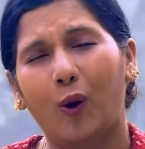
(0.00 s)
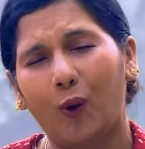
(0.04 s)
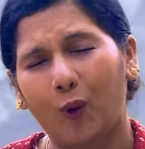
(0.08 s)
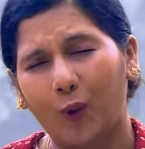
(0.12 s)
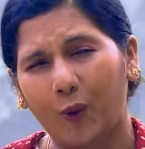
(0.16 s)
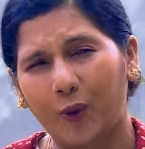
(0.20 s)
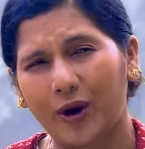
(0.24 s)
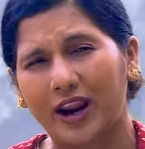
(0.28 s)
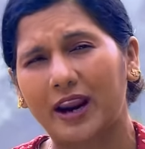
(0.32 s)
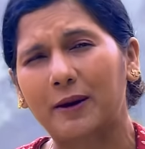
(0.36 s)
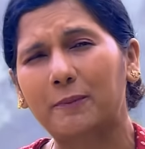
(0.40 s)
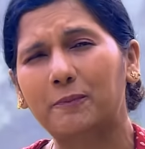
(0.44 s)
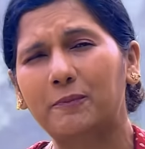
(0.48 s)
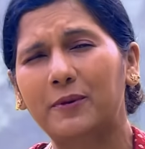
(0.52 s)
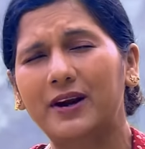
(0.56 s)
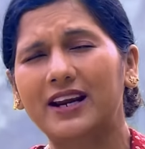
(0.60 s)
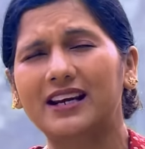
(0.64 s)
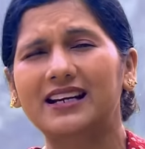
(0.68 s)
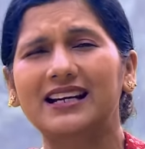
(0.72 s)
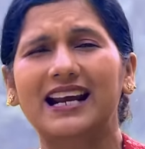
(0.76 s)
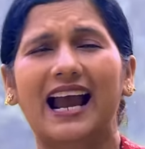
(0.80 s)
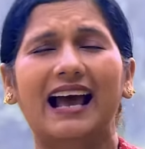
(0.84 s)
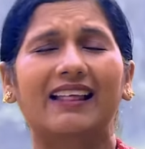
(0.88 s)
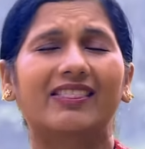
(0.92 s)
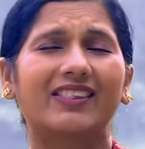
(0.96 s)

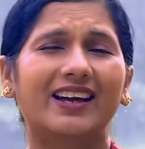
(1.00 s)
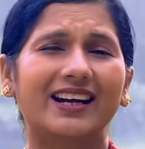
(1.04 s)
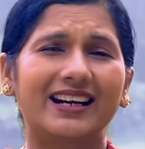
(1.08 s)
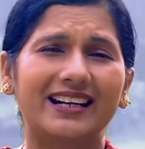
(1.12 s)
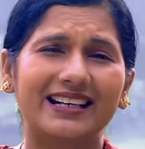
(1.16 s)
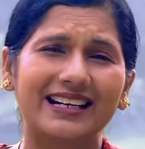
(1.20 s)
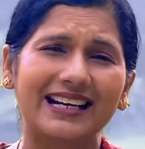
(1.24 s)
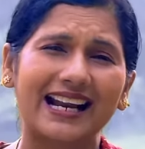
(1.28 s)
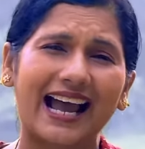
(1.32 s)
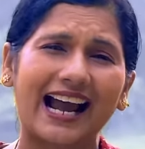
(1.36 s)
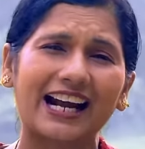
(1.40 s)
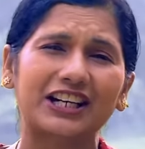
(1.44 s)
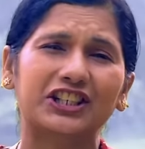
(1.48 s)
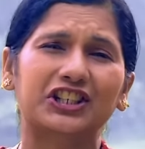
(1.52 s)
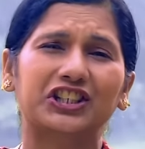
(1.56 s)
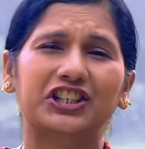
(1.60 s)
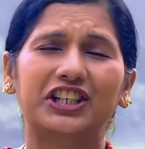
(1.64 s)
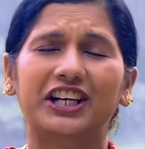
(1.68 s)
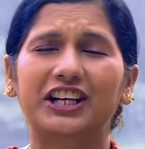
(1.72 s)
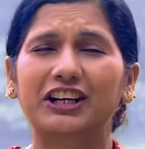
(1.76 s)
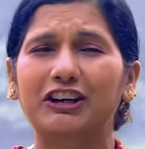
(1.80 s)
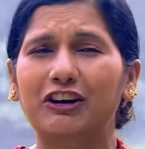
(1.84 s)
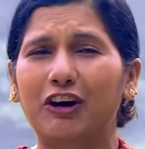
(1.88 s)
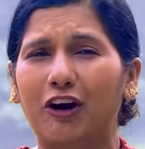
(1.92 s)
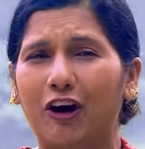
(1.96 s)
weeping and the
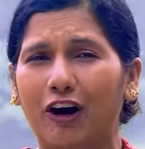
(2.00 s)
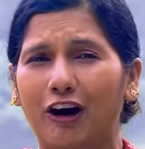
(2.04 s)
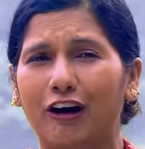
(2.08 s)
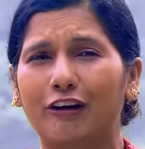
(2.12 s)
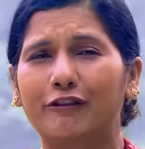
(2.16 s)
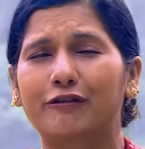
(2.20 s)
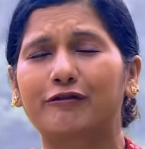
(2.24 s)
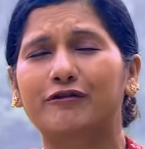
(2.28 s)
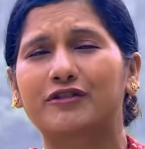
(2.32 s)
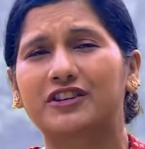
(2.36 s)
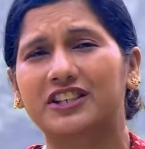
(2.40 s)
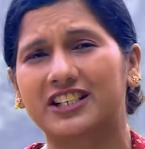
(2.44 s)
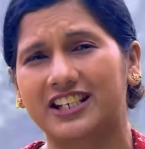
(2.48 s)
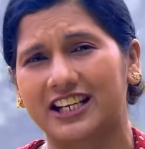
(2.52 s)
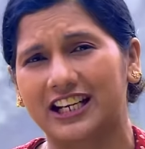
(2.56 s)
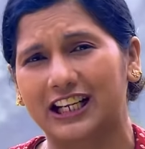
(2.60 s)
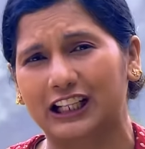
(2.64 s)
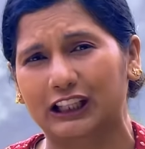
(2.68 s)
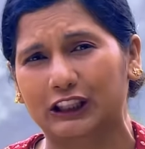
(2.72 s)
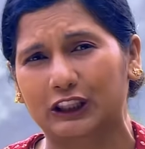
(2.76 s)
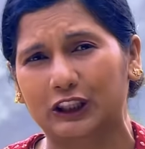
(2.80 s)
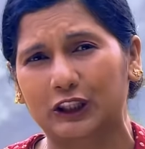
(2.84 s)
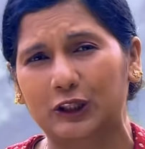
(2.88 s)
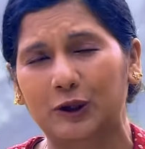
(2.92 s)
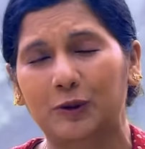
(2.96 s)
gnashing of
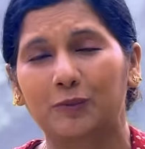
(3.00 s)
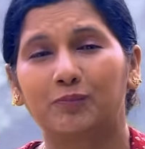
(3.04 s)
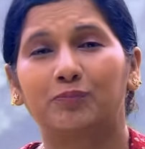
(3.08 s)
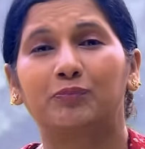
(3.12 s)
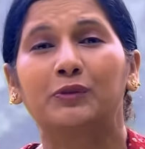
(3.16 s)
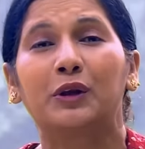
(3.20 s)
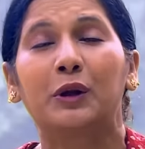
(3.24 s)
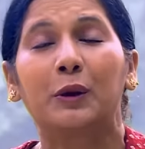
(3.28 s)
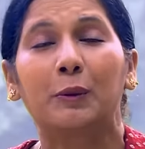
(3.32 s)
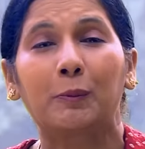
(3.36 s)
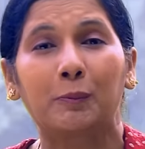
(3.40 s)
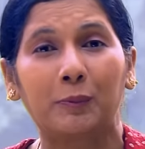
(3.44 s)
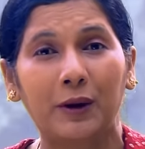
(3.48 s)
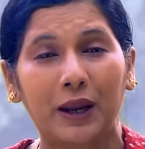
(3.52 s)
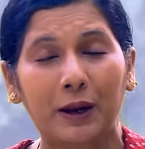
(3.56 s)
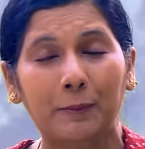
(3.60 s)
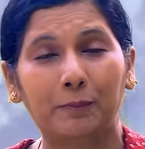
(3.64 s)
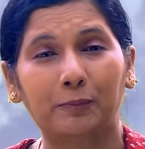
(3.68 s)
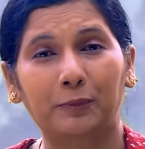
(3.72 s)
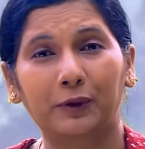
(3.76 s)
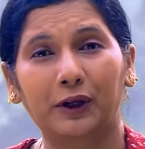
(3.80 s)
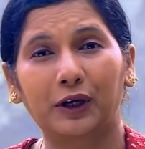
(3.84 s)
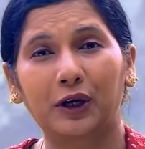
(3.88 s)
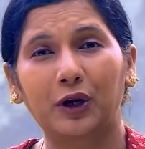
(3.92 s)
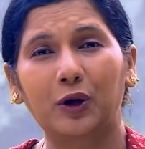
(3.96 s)
teeth,
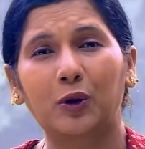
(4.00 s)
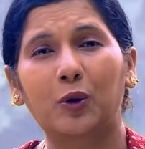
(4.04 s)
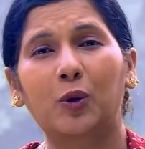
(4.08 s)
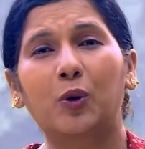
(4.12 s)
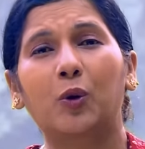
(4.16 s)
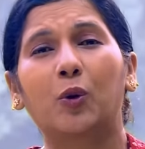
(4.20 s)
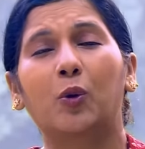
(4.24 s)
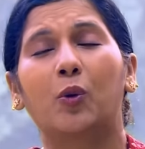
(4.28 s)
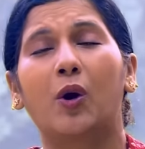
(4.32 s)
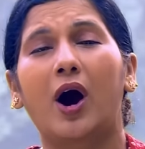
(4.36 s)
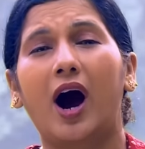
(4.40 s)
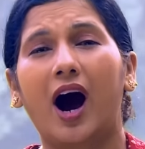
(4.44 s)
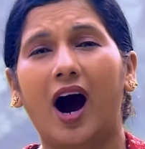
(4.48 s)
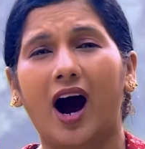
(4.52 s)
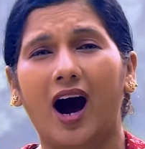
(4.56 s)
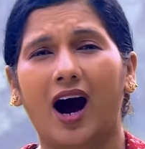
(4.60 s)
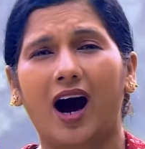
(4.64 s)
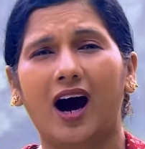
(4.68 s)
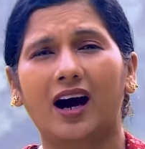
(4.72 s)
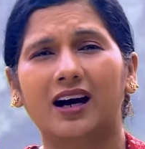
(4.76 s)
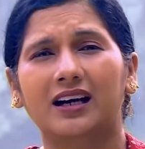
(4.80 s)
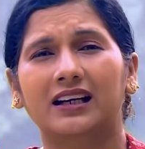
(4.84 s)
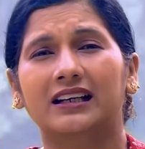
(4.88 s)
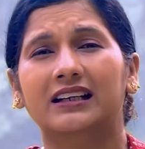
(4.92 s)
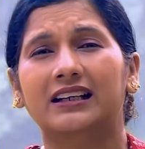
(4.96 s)
people who
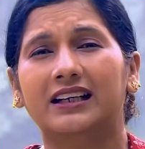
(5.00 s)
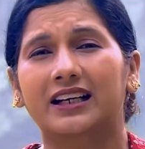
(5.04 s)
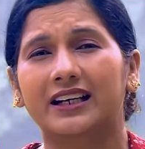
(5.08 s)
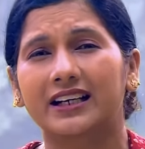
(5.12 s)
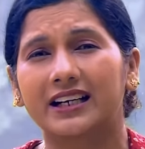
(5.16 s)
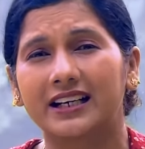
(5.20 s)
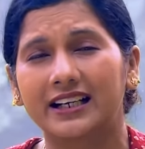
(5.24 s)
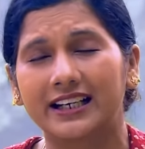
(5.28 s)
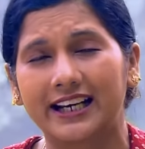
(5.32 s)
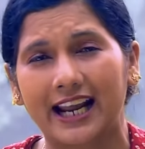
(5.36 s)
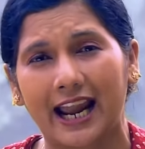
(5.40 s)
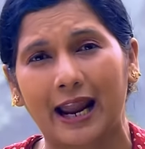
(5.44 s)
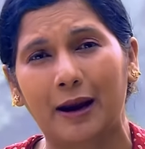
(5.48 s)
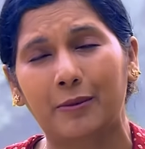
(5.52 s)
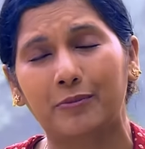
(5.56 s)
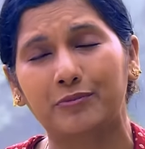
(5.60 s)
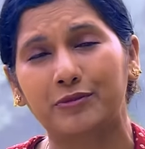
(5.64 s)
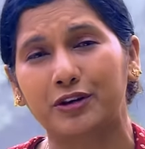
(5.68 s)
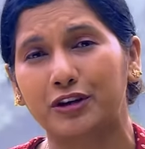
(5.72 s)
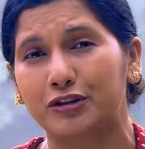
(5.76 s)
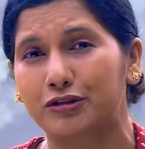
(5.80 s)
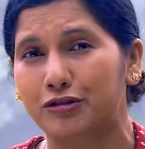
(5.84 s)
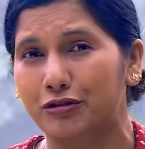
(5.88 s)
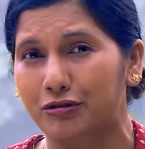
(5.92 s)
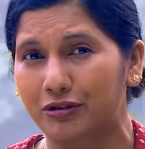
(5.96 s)
are
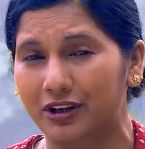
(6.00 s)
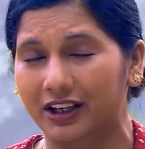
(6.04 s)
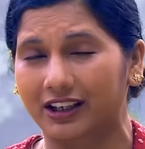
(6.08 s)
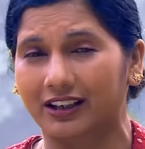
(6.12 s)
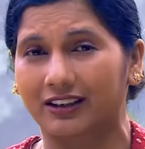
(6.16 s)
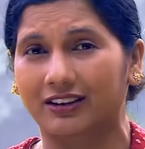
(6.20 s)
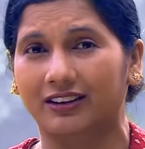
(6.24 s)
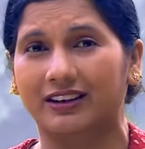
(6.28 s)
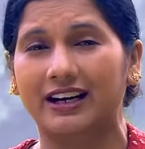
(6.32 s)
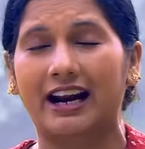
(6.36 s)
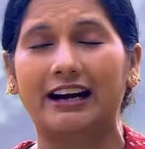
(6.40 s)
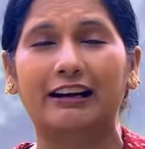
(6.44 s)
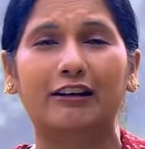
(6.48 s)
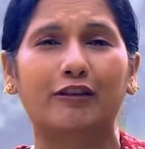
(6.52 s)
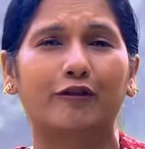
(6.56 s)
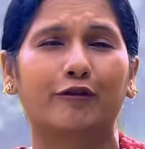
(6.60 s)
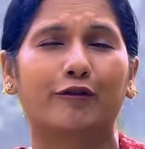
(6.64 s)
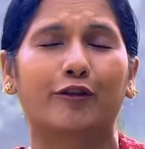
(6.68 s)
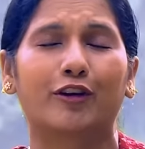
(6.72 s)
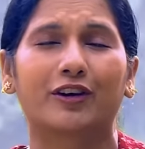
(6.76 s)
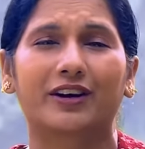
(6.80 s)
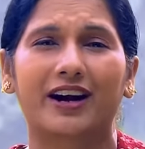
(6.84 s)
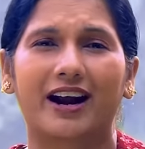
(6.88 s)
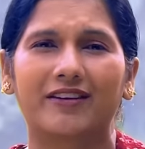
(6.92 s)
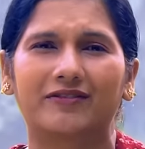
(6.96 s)
condemned to regret
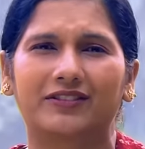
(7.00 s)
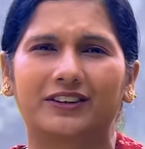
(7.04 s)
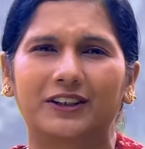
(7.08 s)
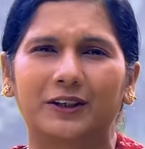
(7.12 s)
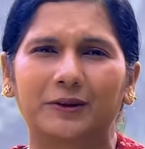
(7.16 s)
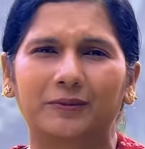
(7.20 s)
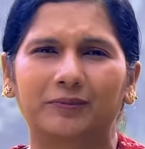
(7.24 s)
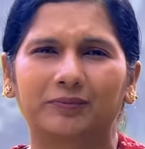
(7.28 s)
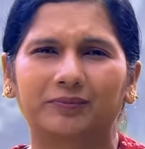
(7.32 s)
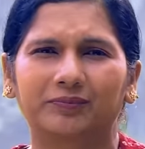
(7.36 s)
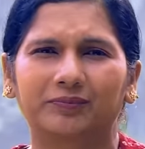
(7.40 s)
forever.